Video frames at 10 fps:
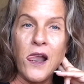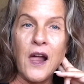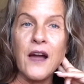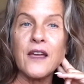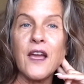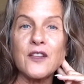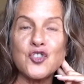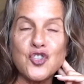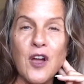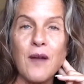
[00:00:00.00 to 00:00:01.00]
I had
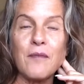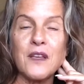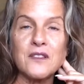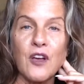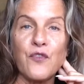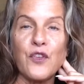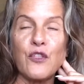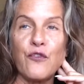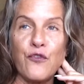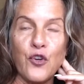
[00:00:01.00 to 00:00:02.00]
shot myself in
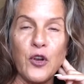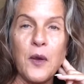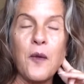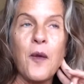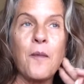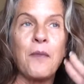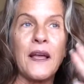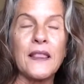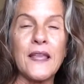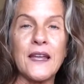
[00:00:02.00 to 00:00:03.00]
the foot by
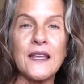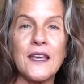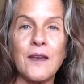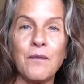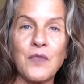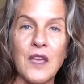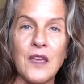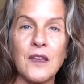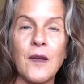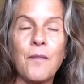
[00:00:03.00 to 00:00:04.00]
letting him
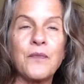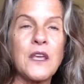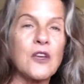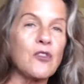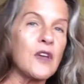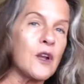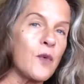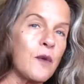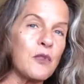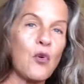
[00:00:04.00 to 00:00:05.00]
think he could get
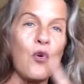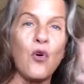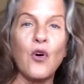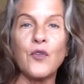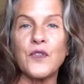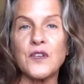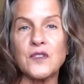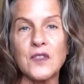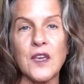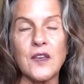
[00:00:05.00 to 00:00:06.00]
away with all these
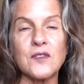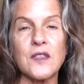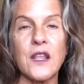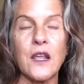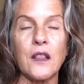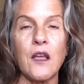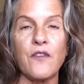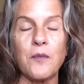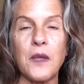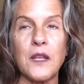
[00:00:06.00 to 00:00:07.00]
things and that I'd love
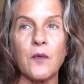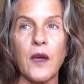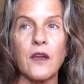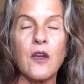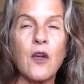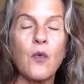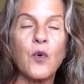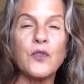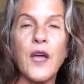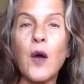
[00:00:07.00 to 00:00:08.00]
him anyway.
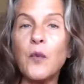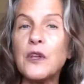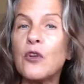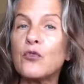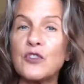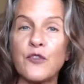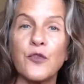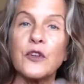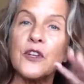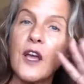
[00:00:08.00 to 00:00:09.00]
Well, now we know
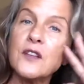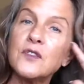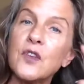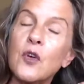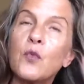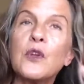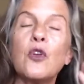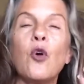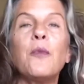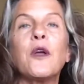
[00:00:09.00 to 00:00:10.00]
different. Yes, we
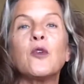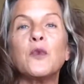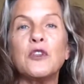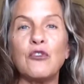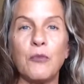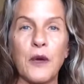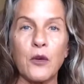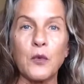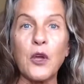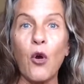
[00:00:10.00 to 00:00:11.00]
know better, we do
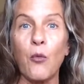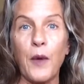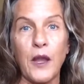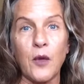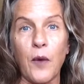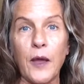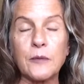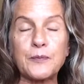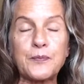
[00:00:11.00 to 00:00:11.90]
better. We hope anyway.